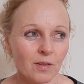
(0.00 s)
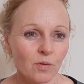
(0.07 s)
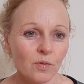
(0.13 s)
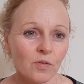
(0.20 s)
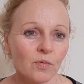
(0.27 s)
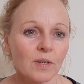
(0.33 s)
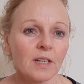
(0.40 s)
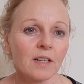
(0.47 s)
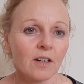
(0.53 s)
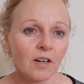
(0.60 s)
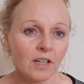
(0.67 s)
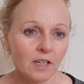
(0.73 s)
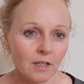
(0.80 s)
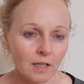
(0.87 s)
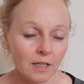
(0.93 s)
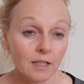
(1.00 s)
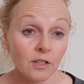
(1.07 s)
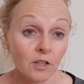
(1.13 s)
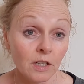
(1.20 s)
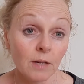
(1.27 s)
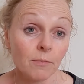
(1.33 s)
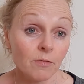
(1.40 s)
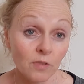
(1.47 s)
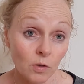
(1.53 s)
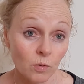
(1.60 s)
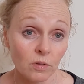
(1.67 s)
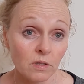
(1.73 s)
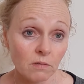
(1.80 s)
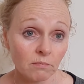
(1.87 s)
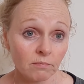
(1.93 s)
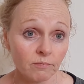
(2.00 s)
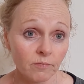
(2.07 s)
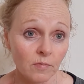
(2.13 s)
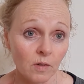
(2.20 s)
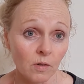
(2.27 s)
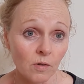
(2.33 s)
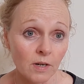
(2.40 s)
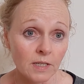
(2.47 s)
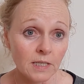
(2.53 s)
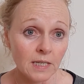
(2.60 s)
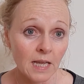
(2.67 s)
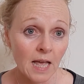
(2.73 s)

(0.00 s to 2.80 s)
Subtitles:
those really are your lymph nodes, all right?